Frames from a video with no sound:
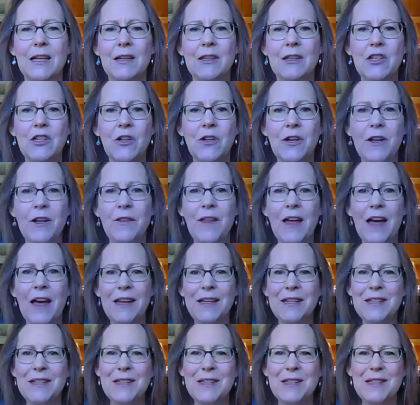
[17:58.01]
turning that
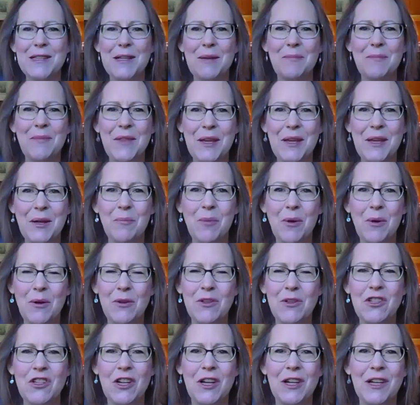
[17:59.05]
into something
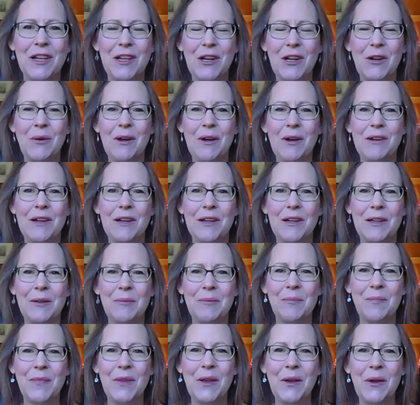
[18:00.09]
approaching
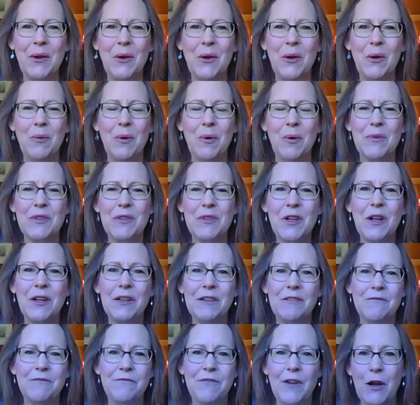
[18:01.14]
what was called
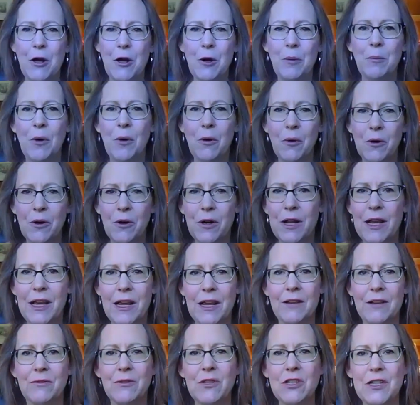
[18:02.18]
a ferme
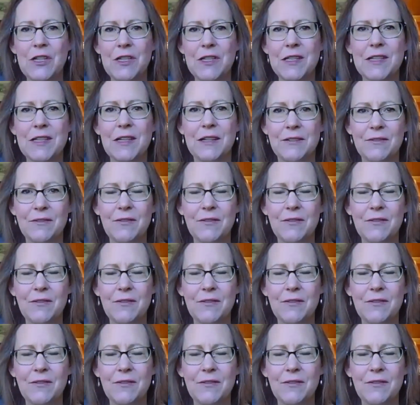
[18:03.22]
ornée, which is a